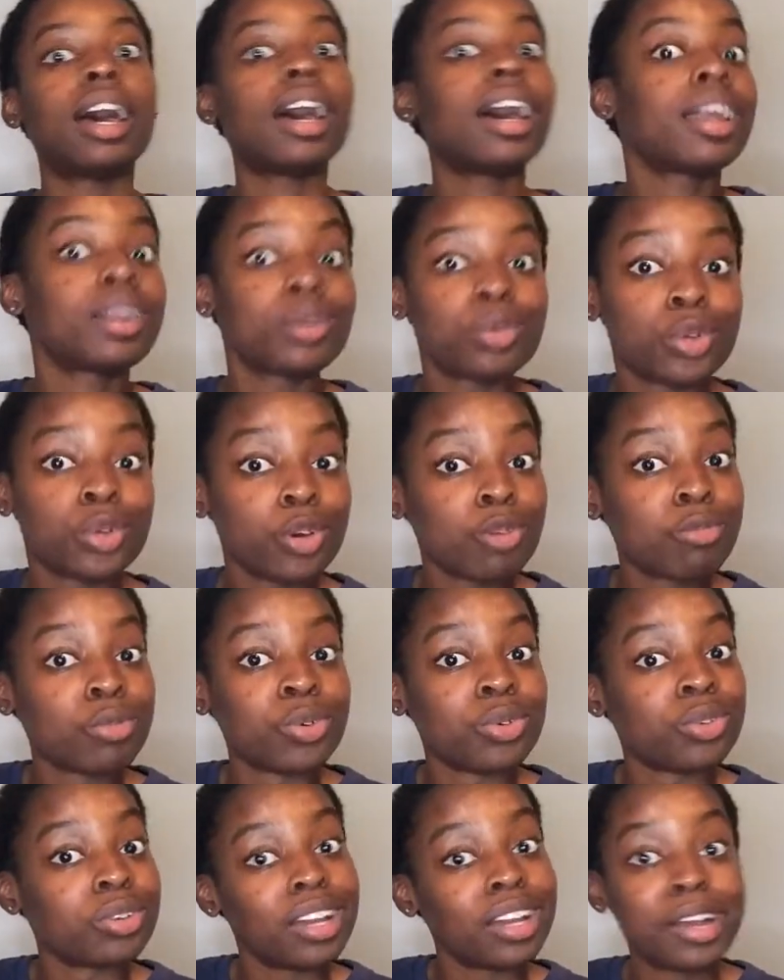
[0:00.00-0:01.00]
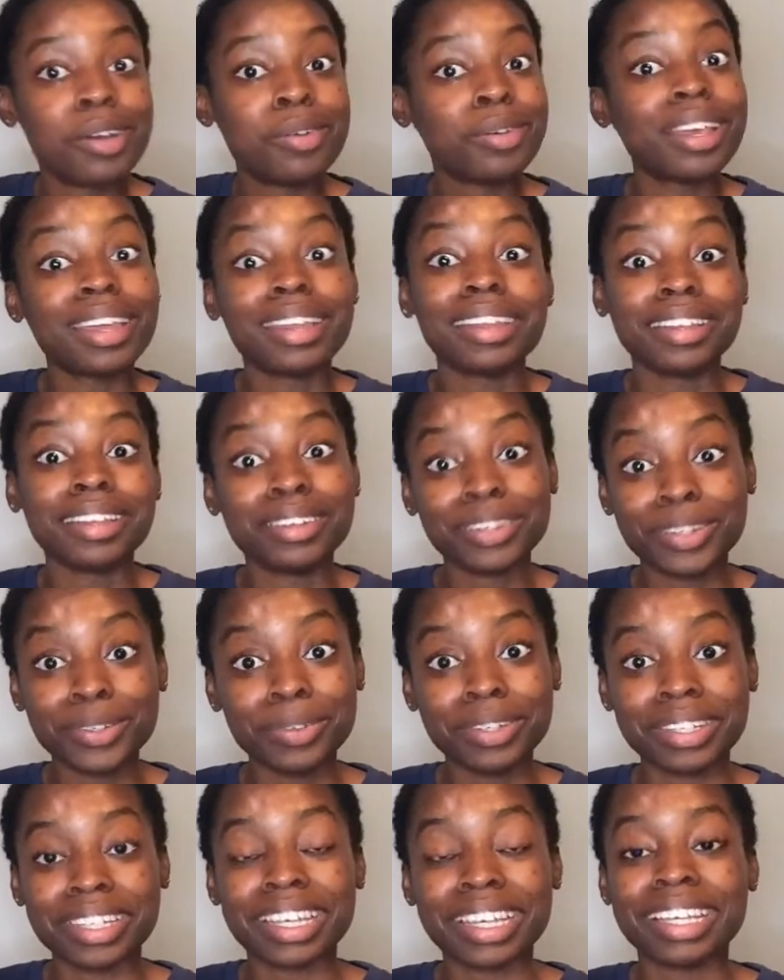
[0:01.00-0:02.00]
I don't know, boo. I don't got nothing to do
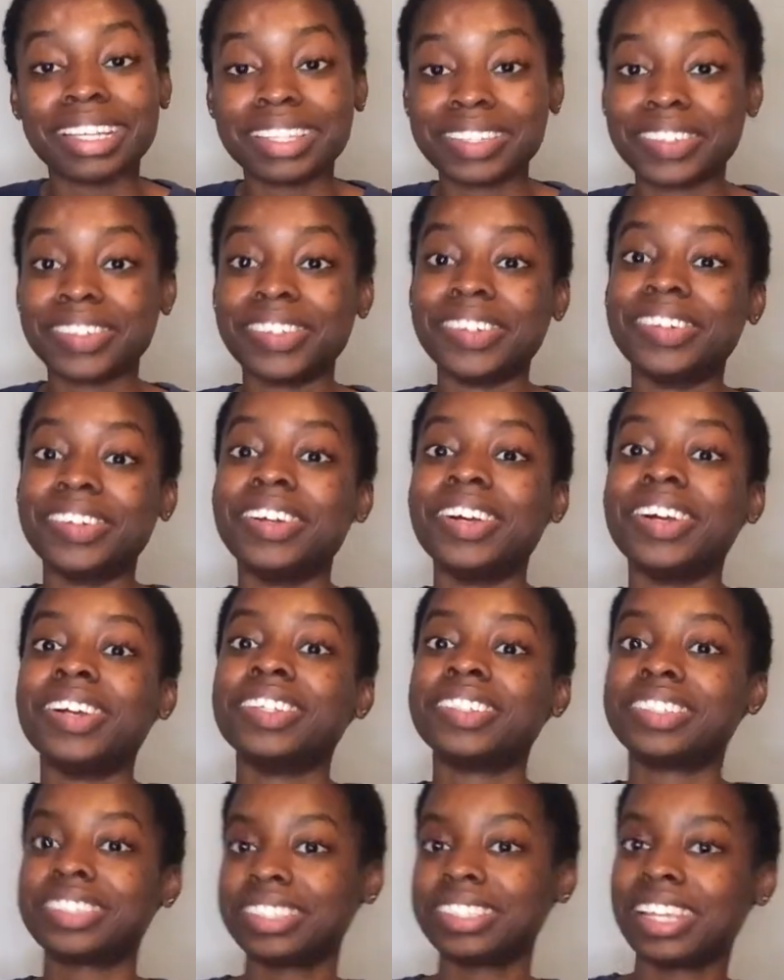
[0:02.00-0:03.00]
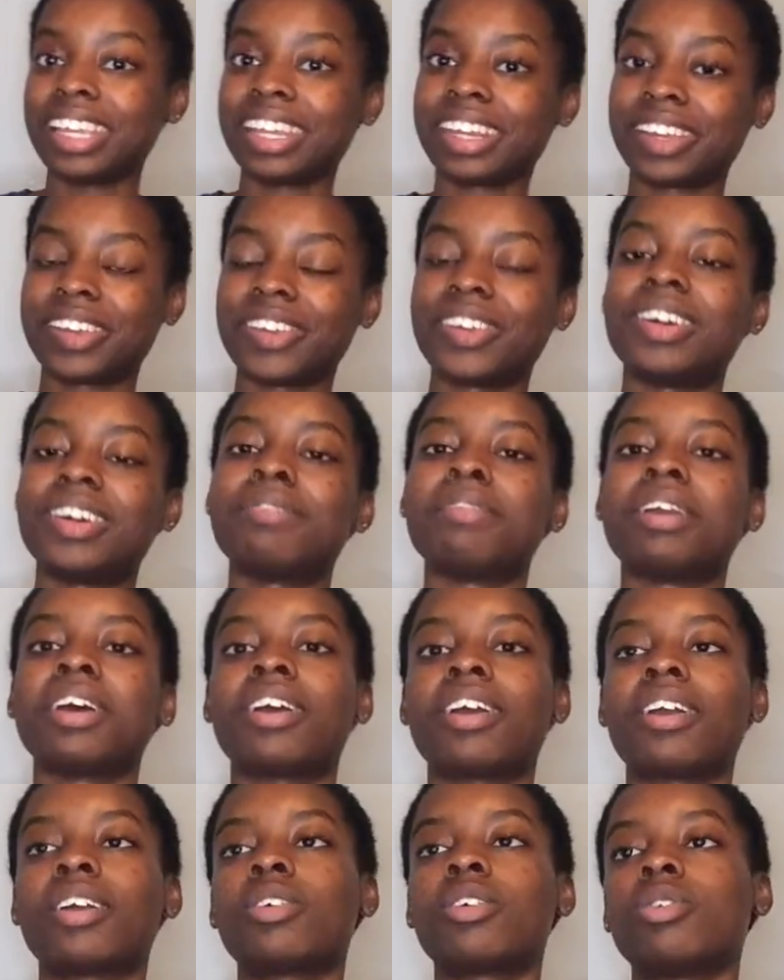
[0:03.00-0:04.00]
with that. So she let it go. I'm like, all
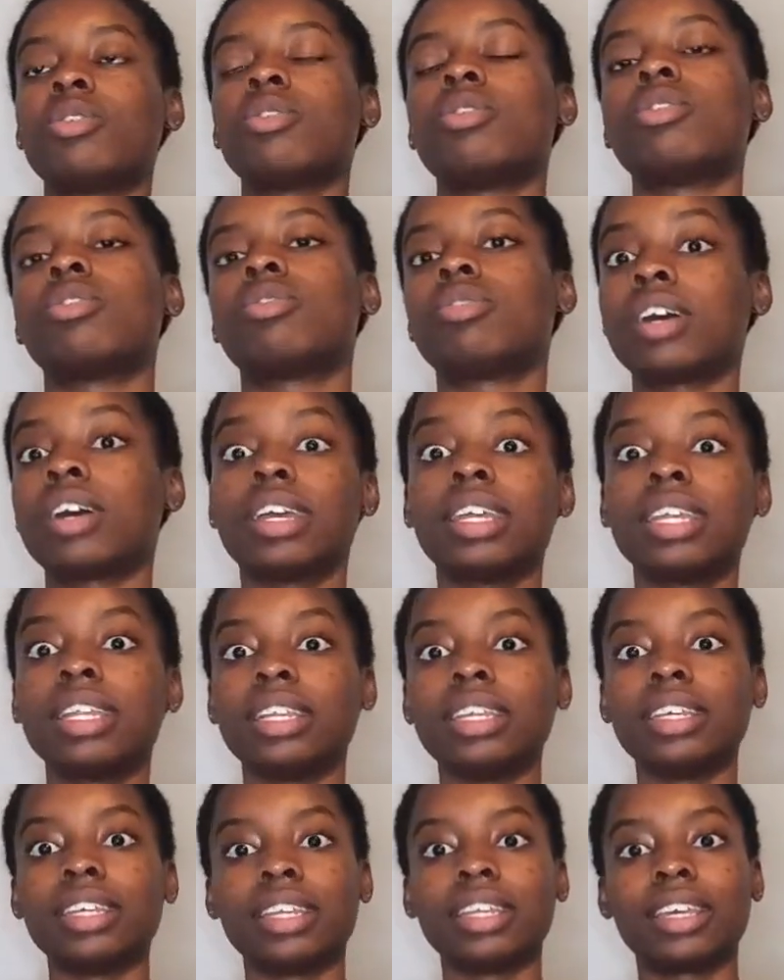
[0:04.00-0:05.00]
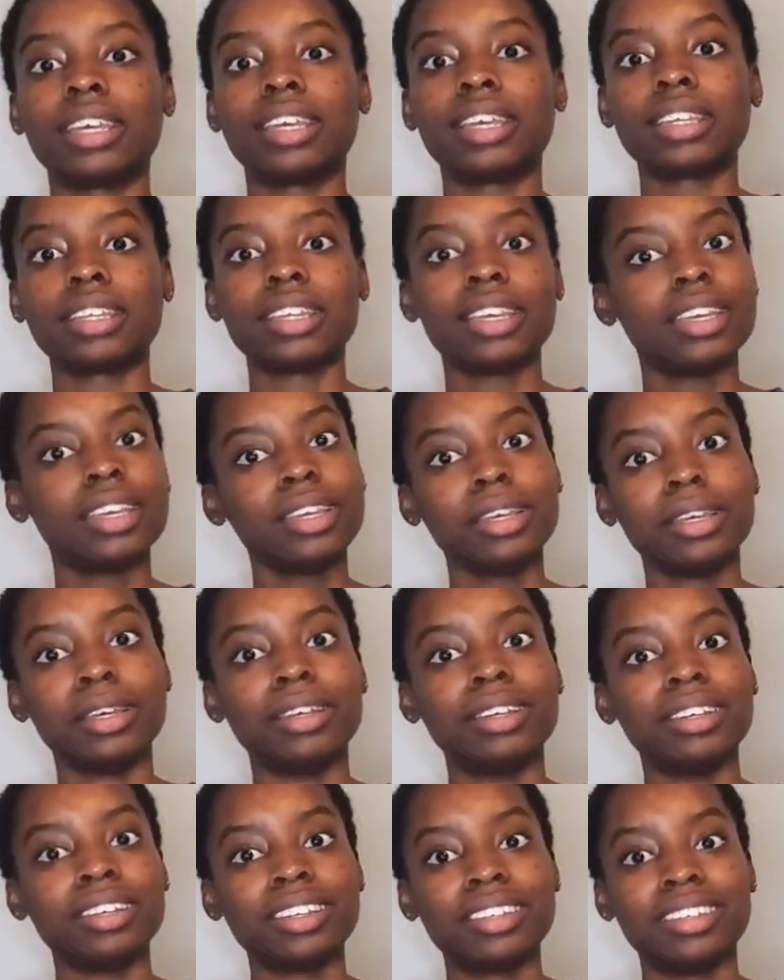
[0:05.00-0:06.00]
right, cool. Finally, like, yeah.
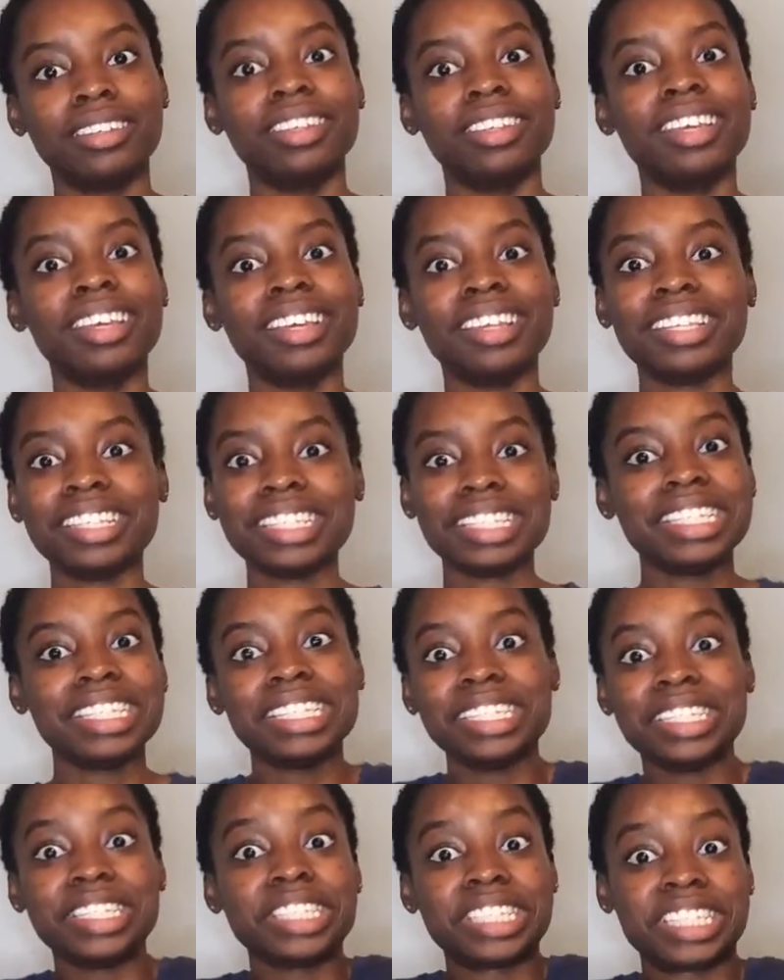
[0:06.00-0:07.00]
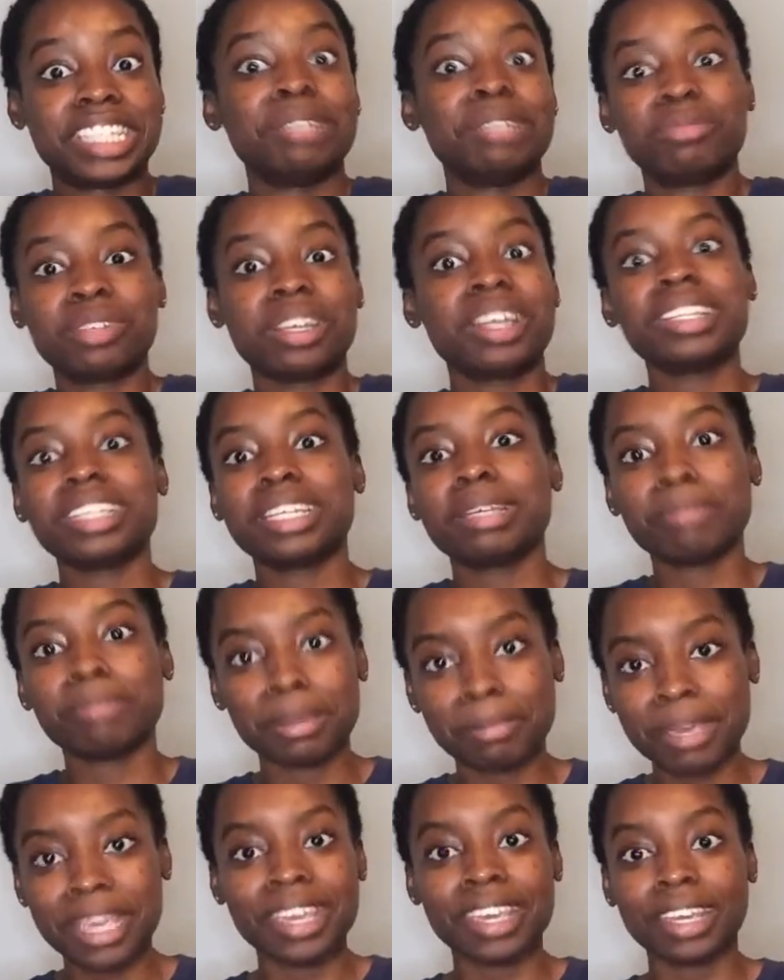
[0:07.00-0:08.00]
These niggas just keep trying to take
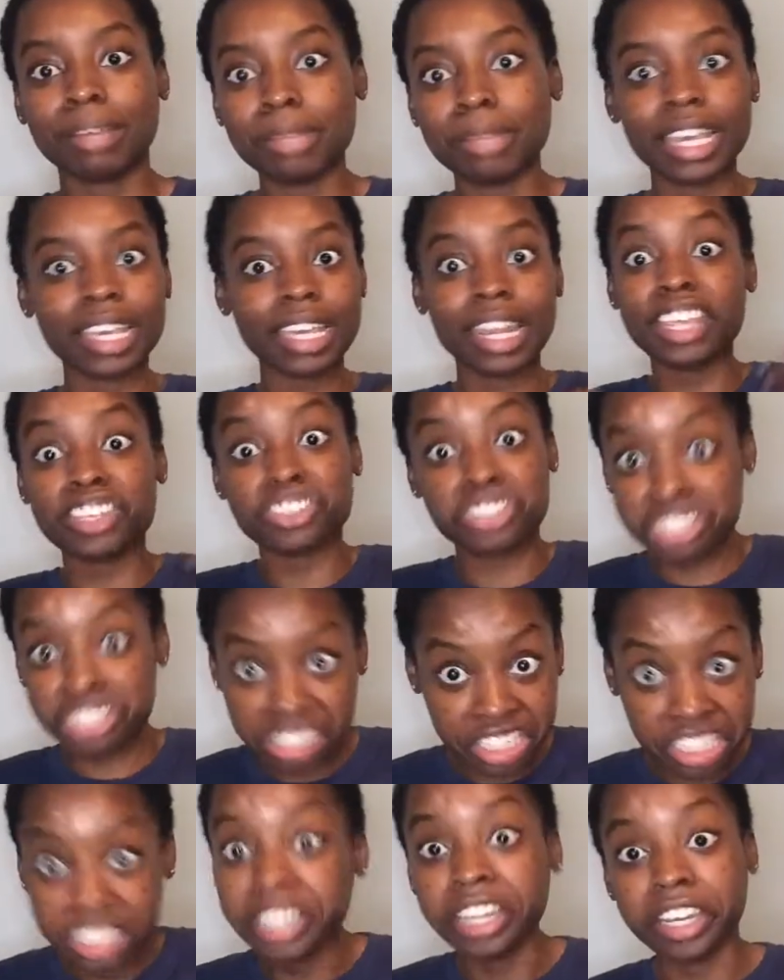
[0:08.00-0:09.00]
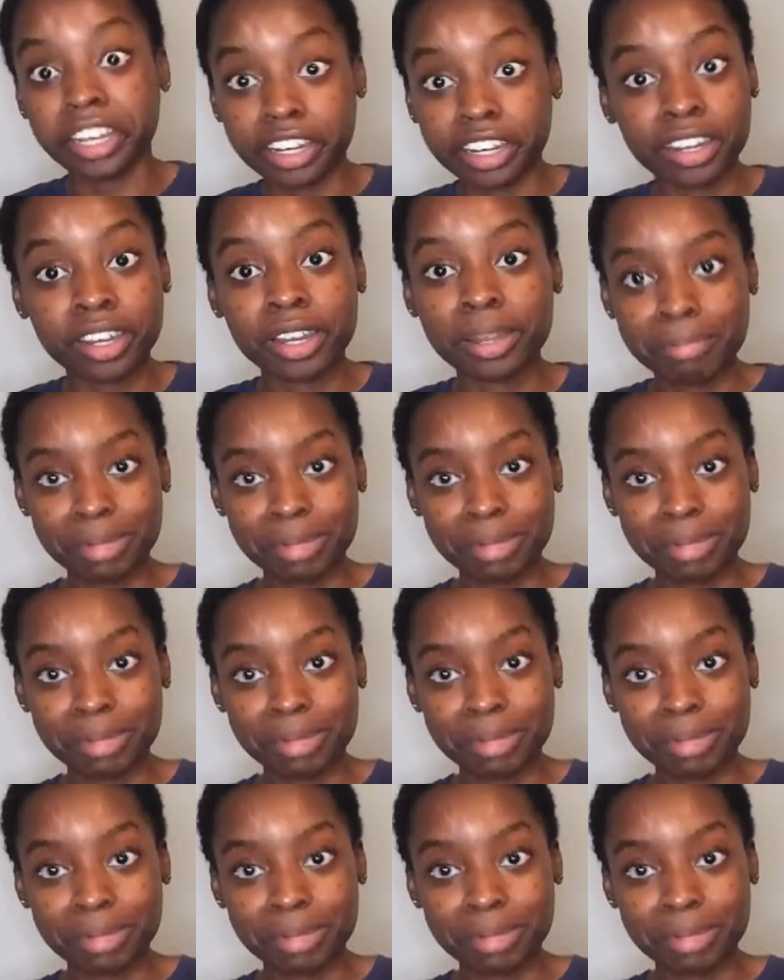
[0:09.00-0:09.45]
my bag. I'm like, hey, shit in there.